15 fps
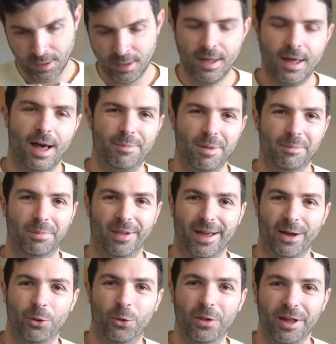I've been
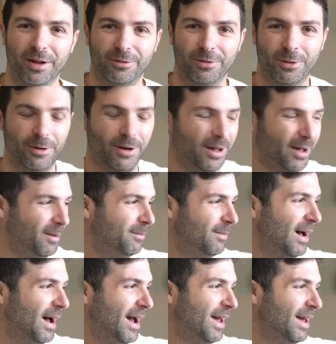playing Julia Florida
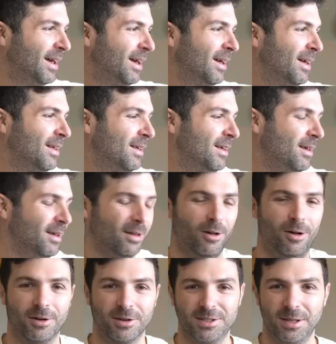by
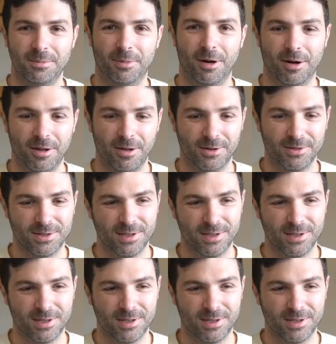Agustin Barrios.